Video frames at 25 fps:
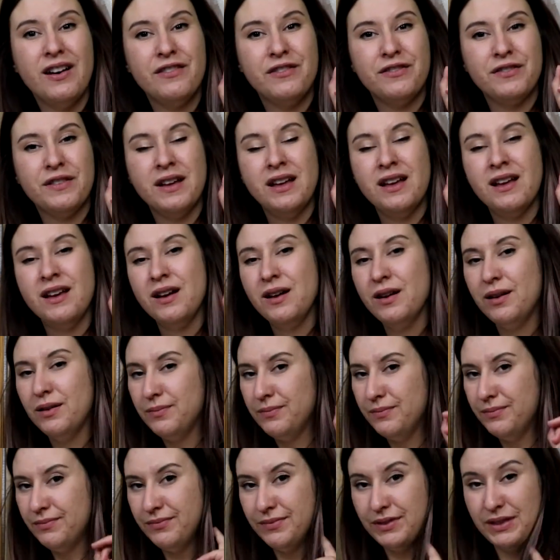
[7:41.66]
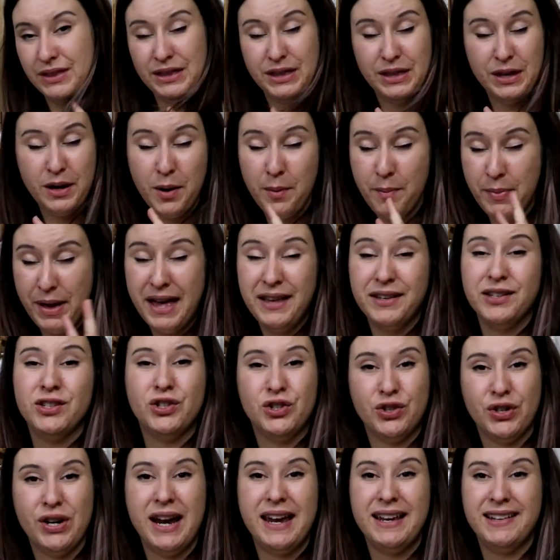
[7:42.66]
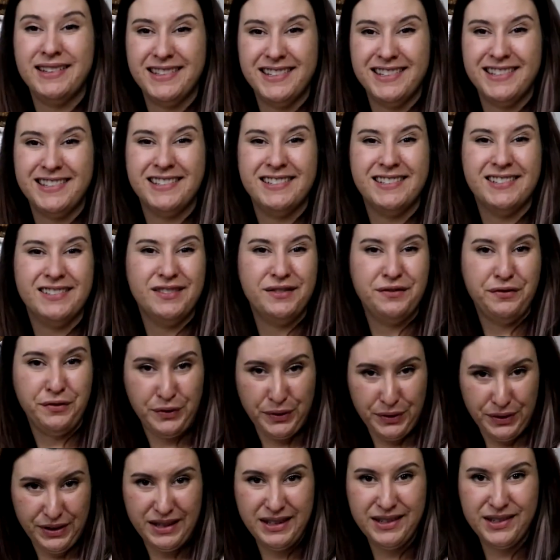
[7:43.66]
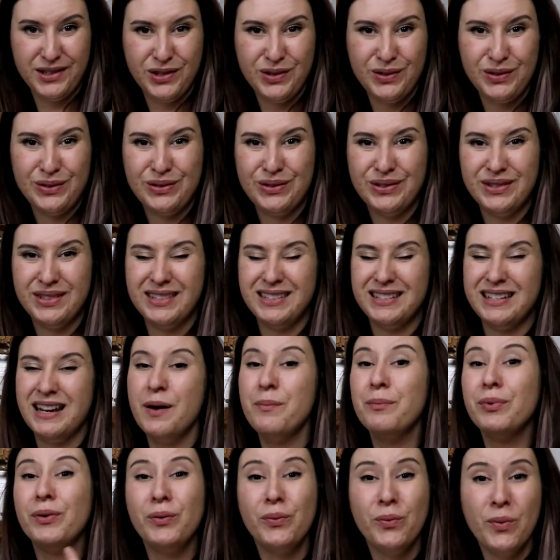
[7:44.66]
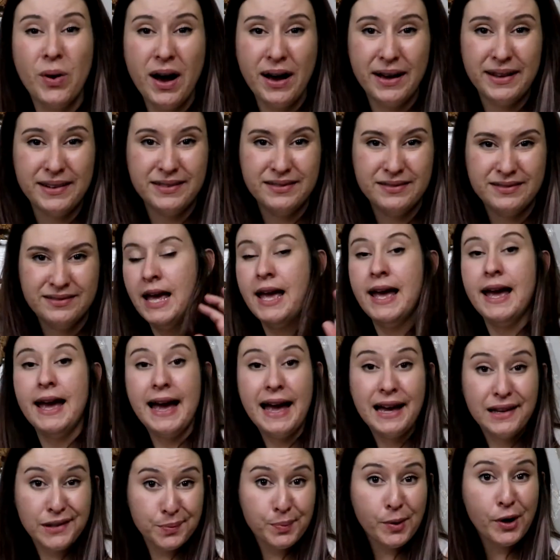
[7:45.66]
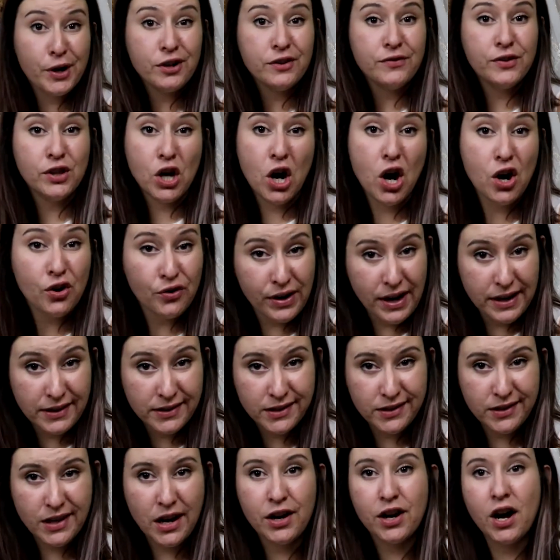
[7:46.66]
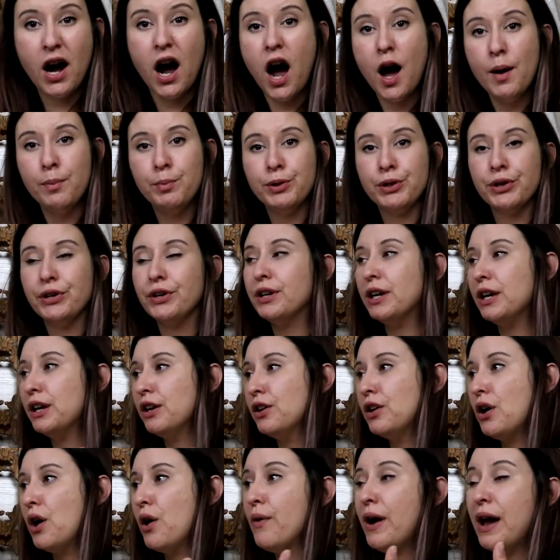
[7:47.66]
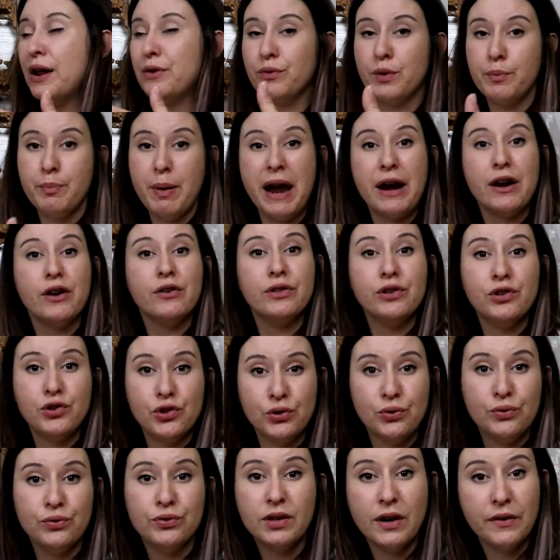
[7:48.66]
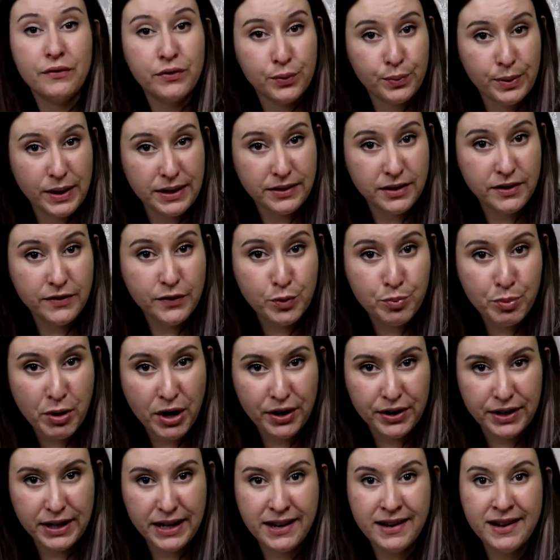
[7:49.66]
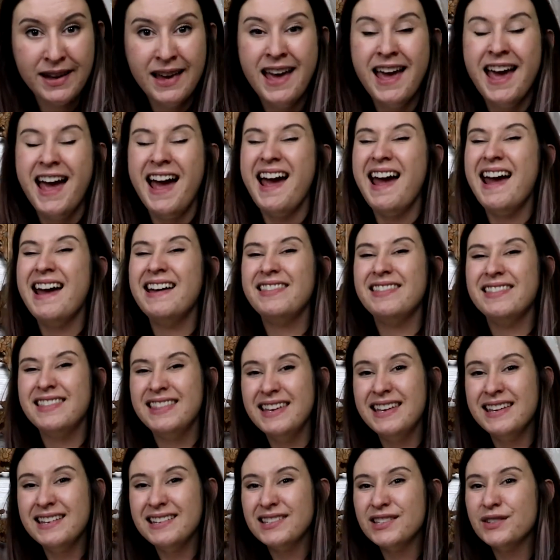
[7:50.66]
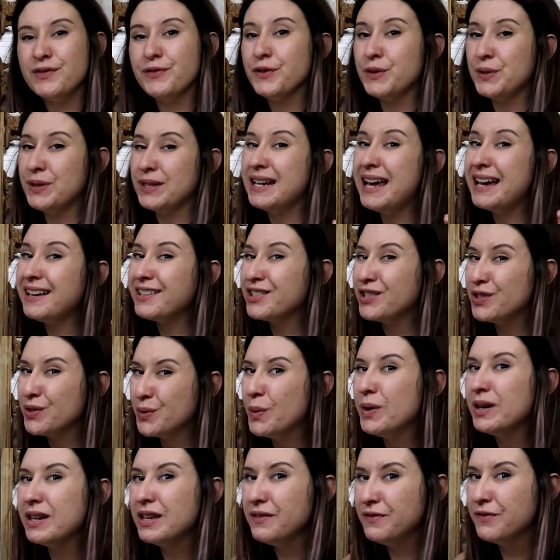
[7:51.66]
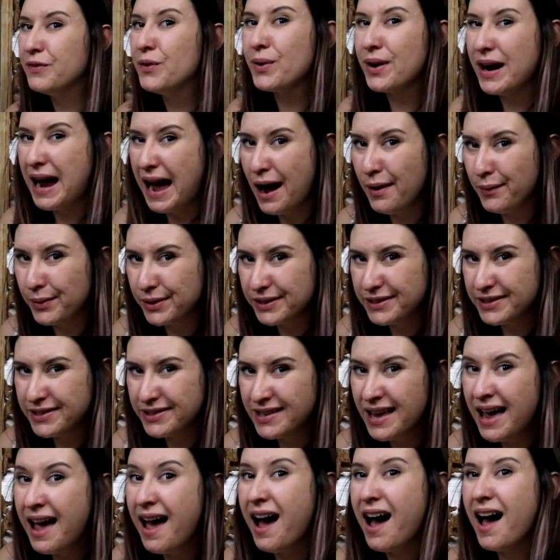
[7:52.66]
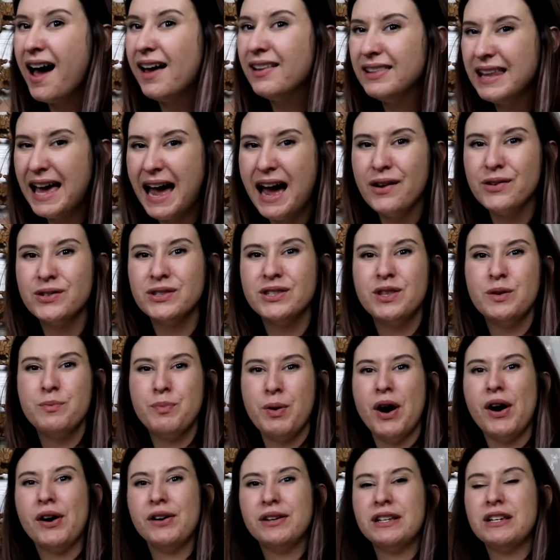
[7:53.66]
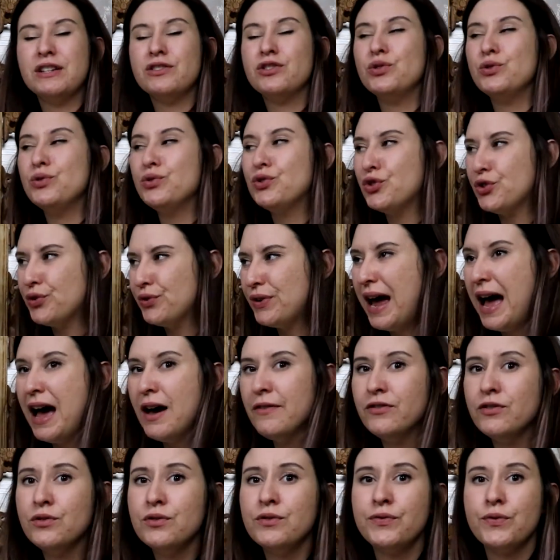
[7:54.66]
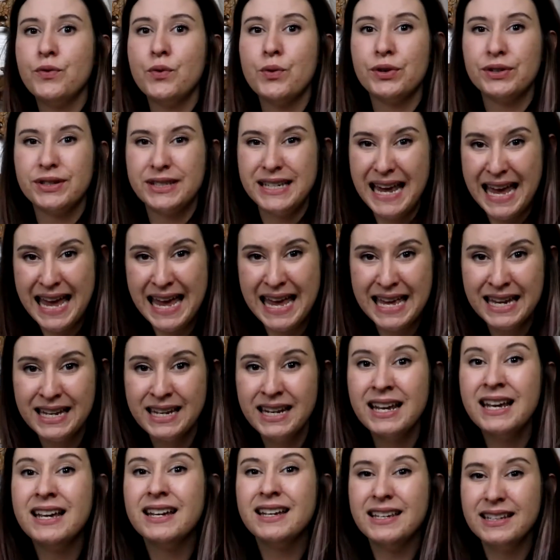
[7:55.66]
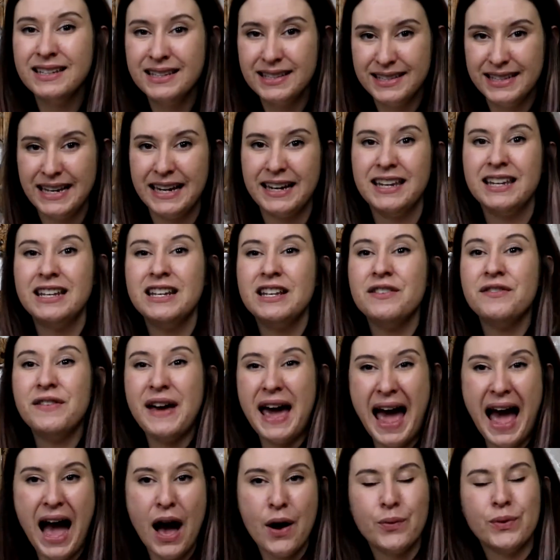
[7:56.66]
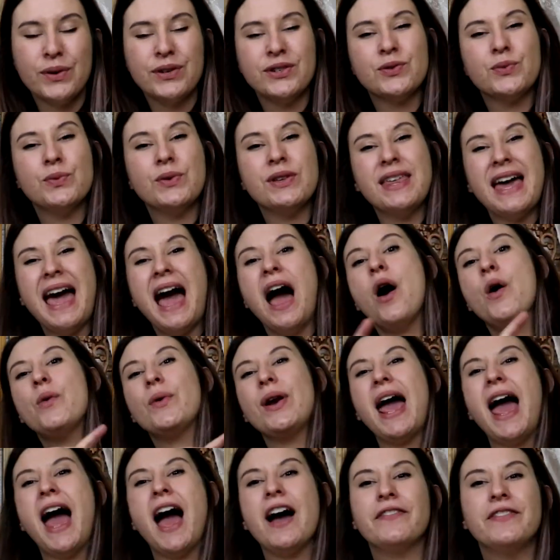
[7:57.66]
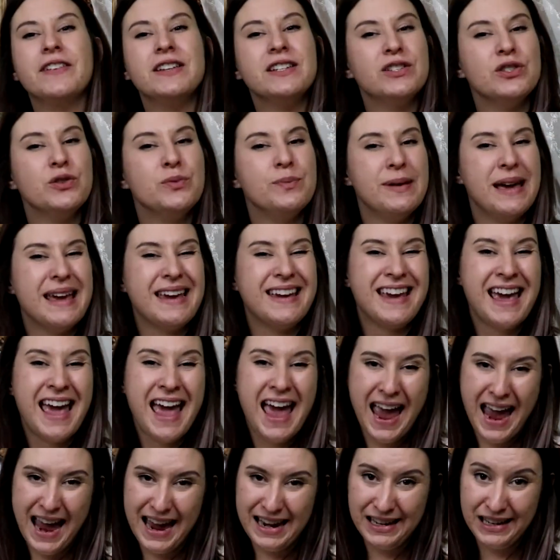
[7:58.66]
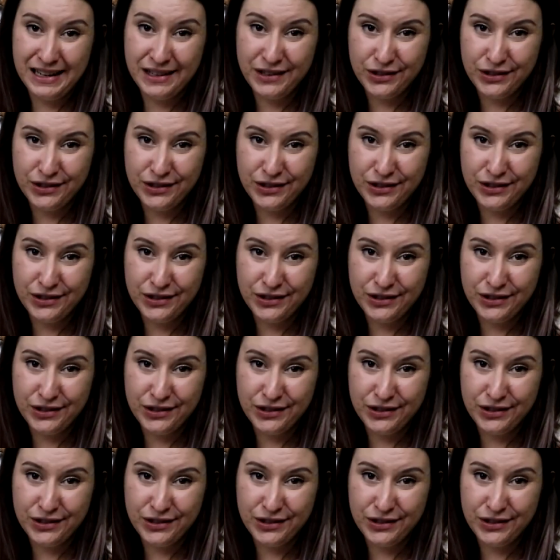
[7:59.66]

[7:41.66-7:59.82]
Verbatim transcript: of the best traits for these tools. Number one as part of a long rest, a cobbler can go and repair the shoes of the rest of the party, and this, for the next 24 hours, allows the party to travel for 10 consecutive hours without having to make an